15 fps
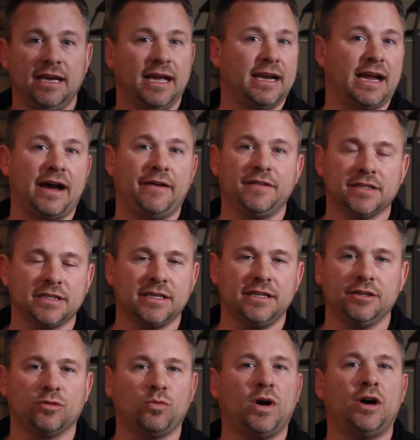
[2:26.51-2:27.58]
And obviously,
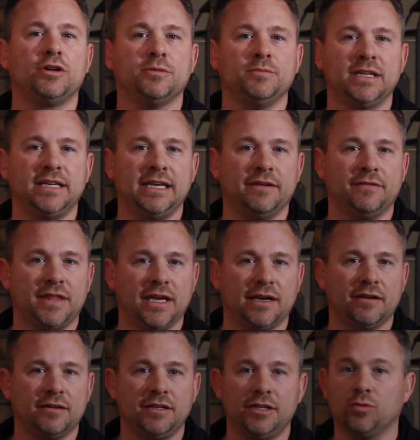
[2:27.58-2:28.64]
you're welcome to give
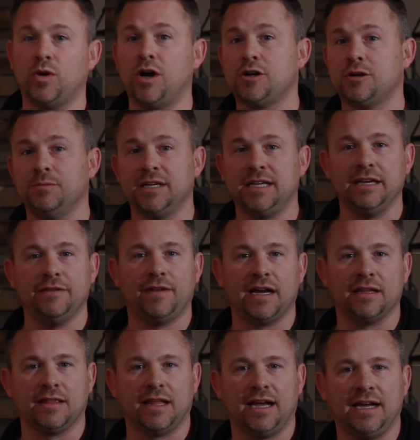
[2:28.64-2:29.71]
there. You're welcome to give
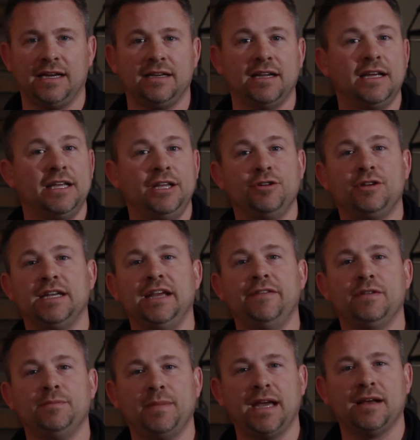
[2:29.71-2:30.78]
online. You could
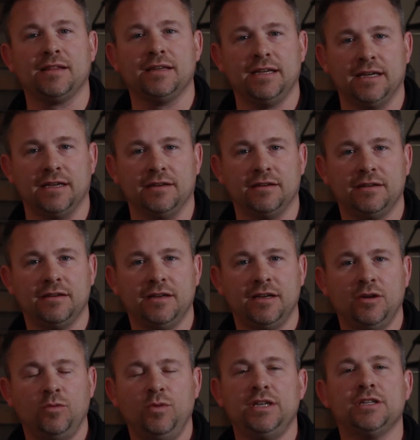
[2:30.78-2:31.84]
even mail it in.
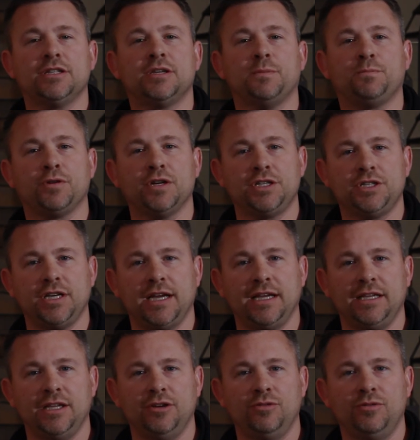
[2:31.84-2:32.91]
We just
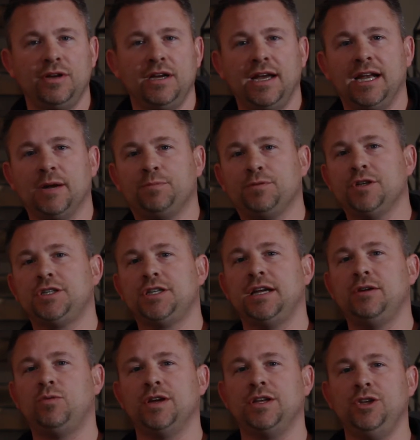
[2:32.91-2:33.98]
appreciate you and
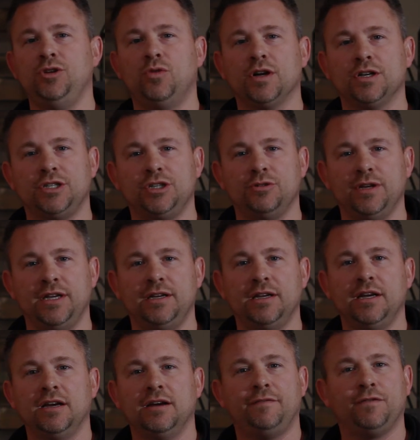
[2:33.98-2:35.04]
appreciate what you are doing
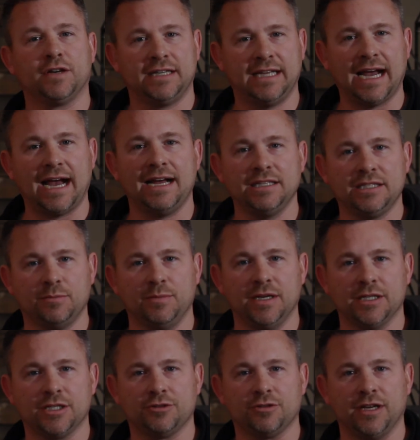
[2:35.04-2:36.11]
for God's
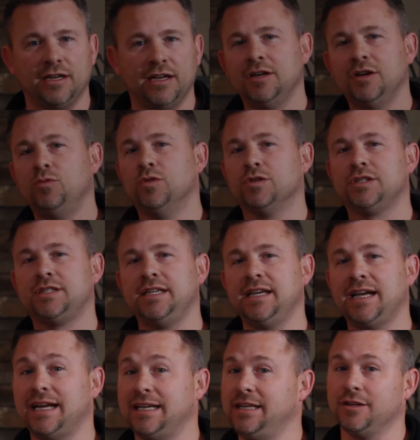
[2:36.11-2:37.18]
ministry. We'll
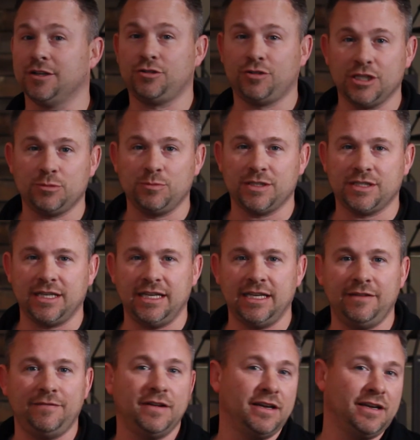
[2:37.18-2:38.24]
see you on either Christmas
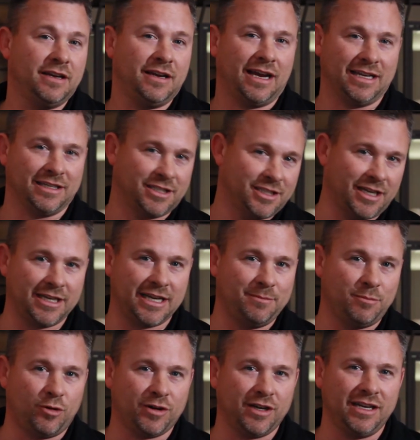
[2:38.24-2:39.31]
Eve on Sunday
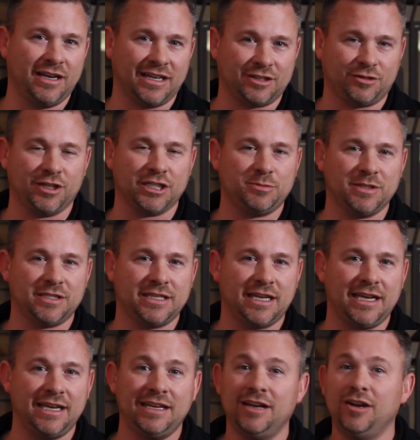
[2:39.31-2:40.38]
morning at Christmas
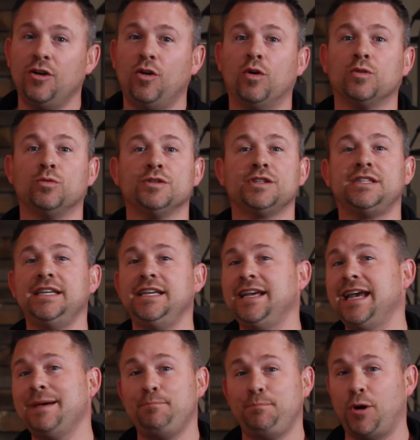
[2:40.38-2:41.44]
Day, or we'll see
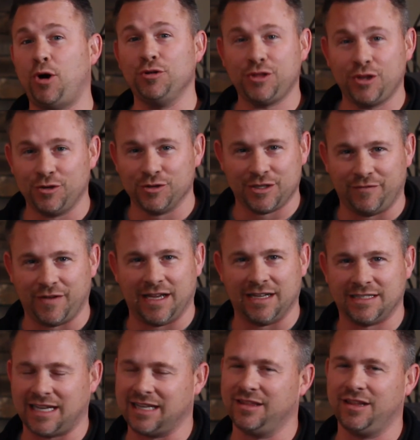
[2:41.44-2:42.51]
you at both those
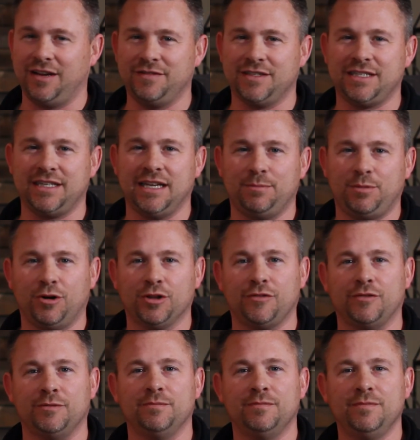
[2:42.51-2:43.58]
events. I'd love to see you at both
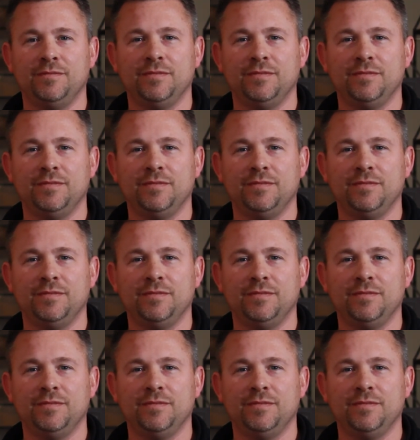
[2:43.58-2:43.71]
of them.